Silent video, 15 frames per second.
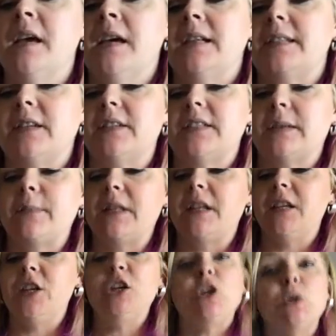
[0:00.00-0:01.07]
So some of the
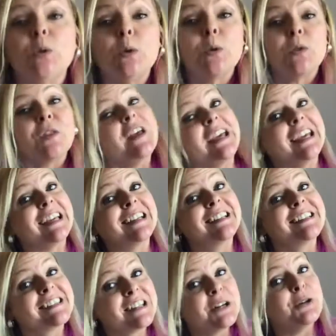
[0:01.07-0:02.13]
new
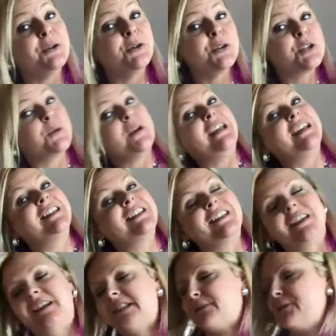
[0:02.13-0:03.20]
things or tweaked
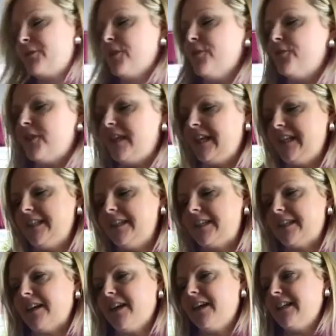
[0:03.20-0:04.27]
things we've got for the
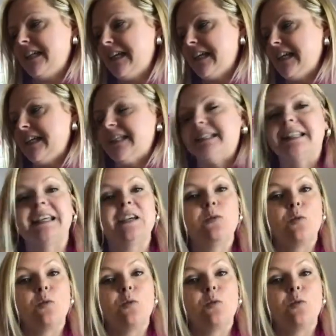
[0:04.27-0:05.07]
inside is the